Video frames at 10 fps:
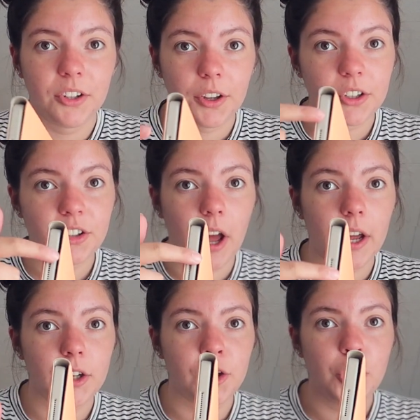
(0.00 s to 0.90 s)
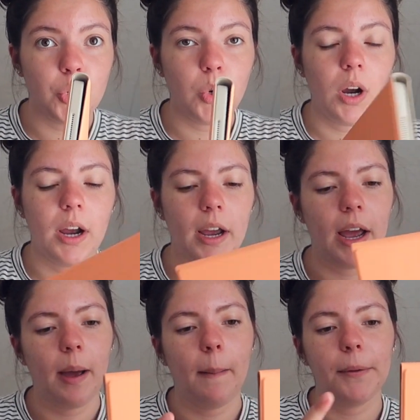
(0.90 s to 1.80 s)
so there's 2
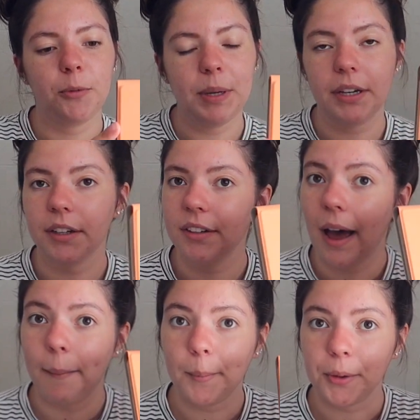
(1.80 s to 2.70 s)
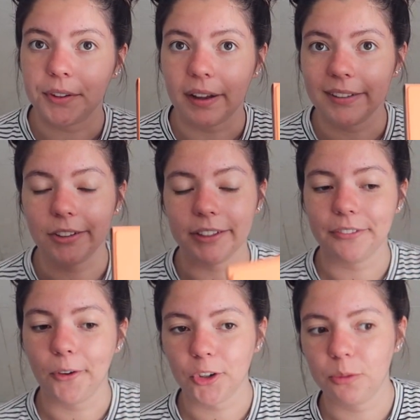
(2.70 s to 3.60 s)
speakers on both sides, so that's
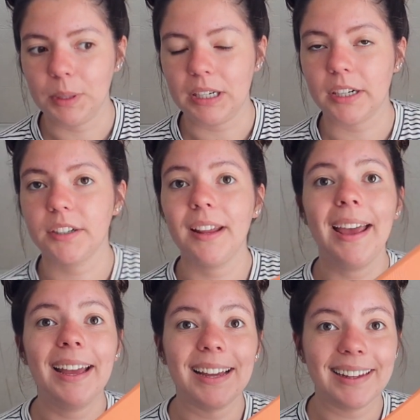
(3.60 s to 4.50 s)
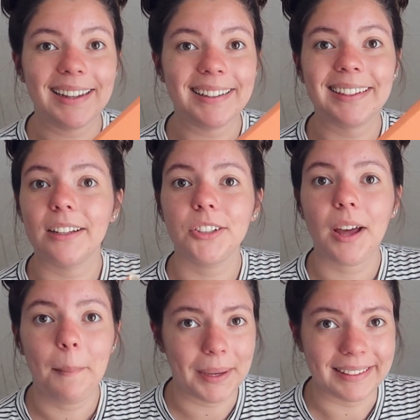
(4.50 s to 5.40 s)
4 speakers. It sounds
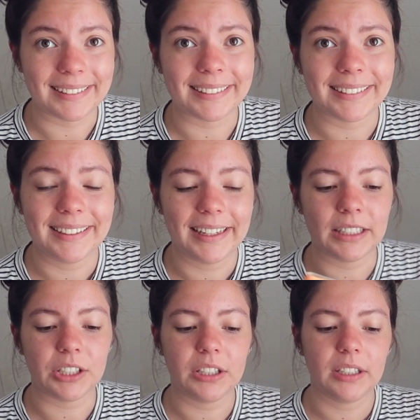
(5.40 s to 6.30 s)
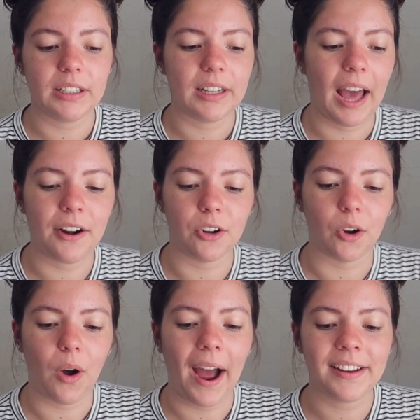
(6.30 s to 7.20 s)
amazing. I don't
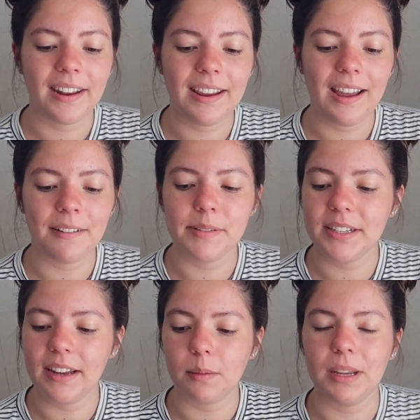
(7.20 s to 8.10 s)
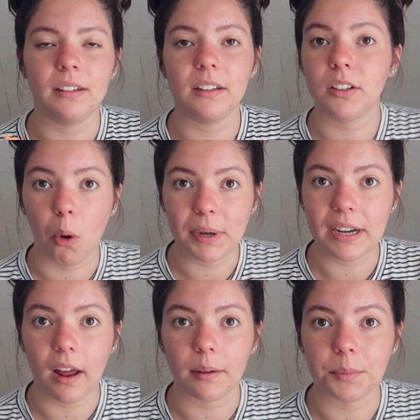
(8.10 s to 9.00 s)
know, I've been saying amazing so many
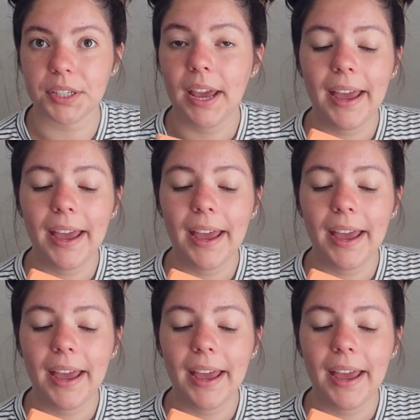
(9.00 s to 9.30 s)
times.